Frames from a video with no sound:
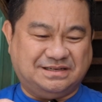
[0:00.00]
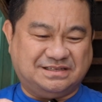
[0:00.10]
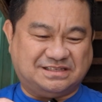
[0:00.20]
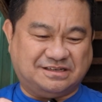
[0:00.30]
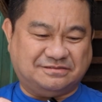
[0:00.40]

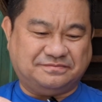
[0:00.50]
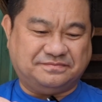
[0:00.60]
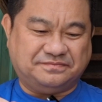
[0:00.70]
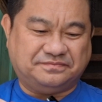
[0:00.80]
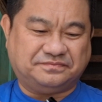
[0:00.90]
So,
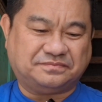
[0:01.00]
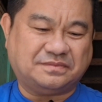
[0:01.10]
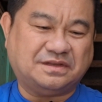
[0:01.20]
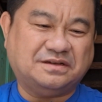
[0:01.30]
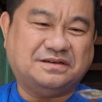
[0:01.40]

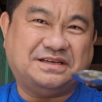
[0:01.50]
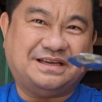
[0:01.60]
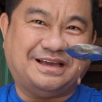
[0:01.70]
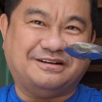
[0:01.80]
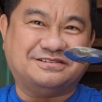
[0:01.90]

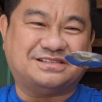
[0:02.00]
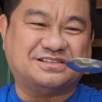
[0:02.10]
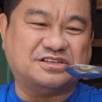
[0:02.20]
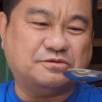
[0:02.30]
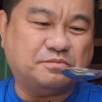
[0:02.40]
here's the
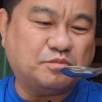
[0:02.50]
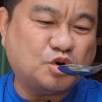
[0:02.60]
soup.